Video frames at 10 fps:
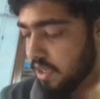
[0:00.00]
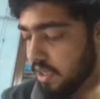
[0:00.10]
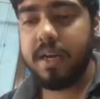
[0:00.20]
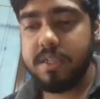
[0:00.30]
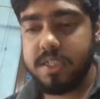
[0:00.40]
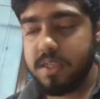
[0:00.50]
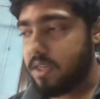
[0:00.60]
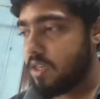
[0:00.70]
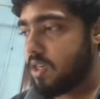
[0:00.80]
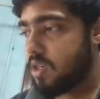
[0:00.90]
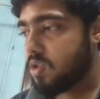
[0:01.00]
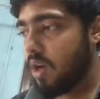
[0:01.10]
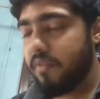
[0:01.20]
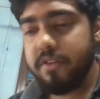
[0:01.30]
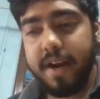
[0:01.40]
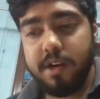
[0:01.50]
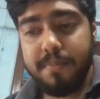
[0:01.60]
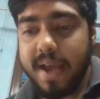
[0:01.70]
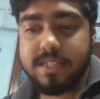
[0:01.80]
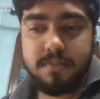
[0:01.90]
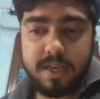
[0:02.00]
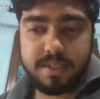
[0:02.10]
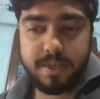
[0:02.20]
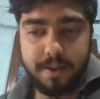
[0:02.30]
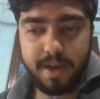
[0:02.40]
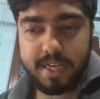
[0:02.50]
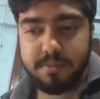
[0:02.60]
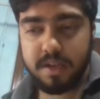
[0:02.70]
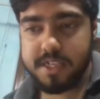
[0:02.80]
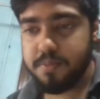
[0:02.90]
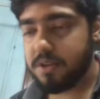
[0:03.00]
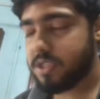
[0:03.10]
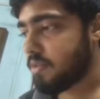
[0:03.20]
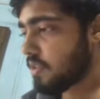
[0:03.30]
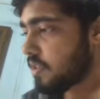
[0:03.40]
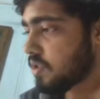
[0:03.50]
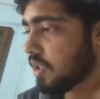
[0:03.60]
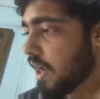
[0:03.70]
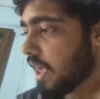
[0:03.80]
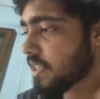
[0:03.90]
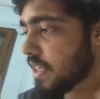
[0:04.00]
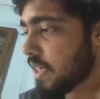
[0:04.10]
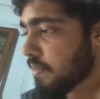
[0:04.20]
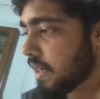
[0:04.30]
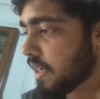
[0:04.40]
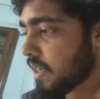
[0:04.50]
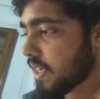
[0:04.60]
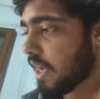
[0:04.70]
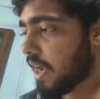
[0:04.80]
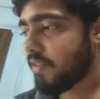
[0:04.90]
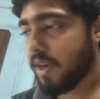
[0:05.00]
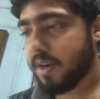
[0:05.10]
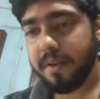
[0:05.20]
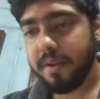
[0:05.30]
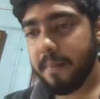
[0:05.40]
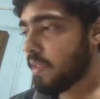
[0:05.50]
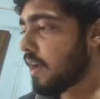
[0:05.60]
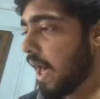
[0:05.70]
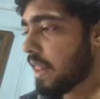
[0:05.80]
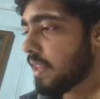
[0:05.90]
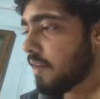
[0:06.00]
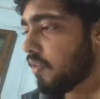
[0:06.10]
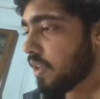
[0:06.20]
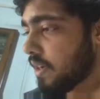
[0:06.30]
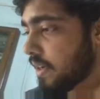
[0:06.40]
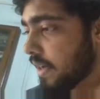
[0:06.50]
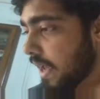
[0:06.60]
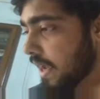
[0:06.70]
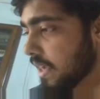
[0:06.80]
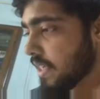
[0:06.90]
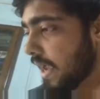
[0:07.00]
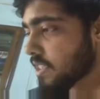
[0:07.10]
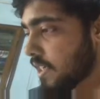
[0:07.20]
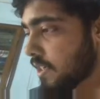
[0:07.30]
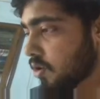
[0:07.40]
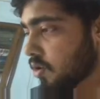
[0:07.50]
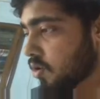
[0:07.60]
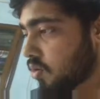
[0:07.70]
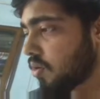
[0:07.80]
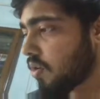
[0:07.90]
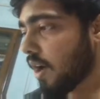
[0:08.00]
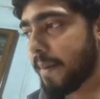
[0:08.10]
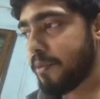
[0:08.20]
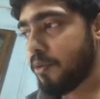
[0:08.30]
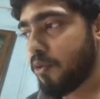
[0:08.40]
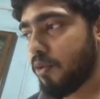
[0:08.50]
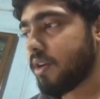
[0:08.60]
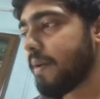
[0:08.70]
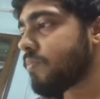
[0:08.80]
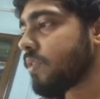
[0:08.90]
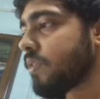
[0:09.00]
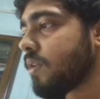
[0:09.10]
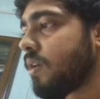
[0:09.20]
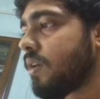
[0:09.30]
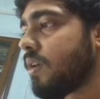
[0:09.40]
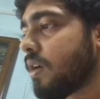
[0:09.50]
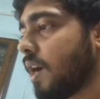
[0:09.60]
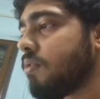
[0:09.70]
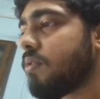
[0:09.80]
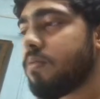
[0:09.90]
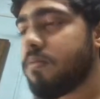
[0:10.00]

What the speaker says: going to be considered. So I will try to maximize it as much as possible. So the last n minus x I have done, and then for the next x into 2 I am doing. Okay, now